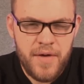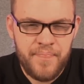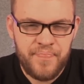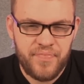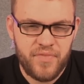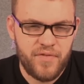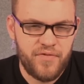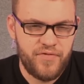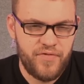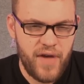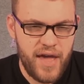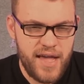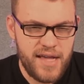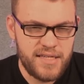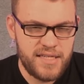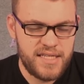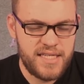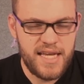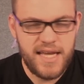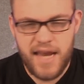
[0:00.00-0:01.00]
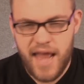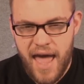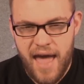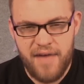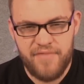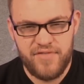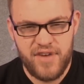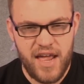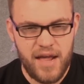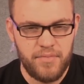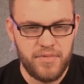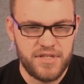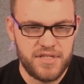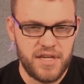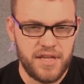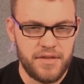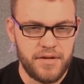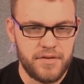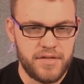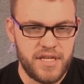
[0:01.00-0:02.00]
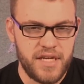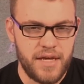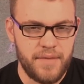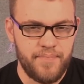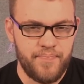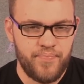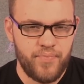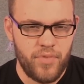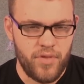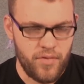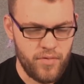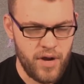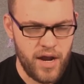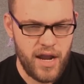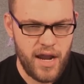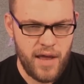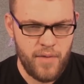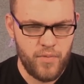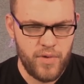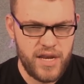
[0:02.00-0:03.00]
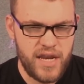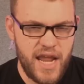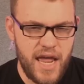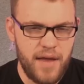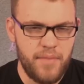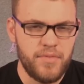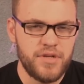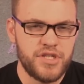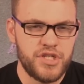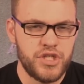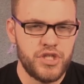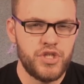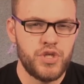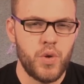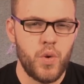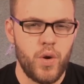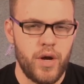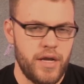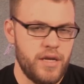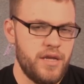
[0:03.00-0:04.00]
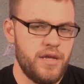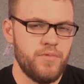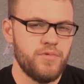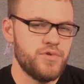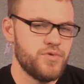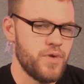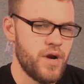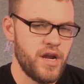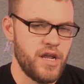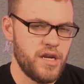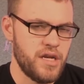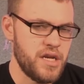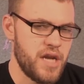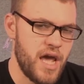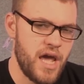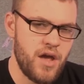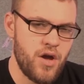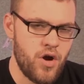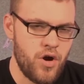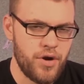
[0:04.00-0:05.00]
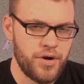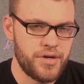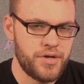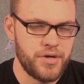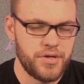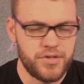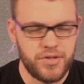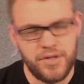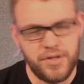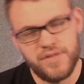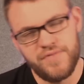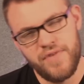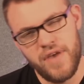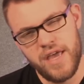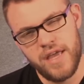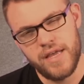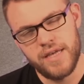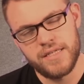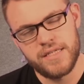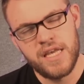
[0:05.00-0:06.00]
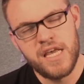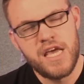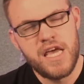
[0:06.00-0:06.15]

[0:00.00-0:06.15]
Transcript: FaZe did have Nameless on their team, right? And when Nameless joined, he was running an AR in Curse Las Vegas.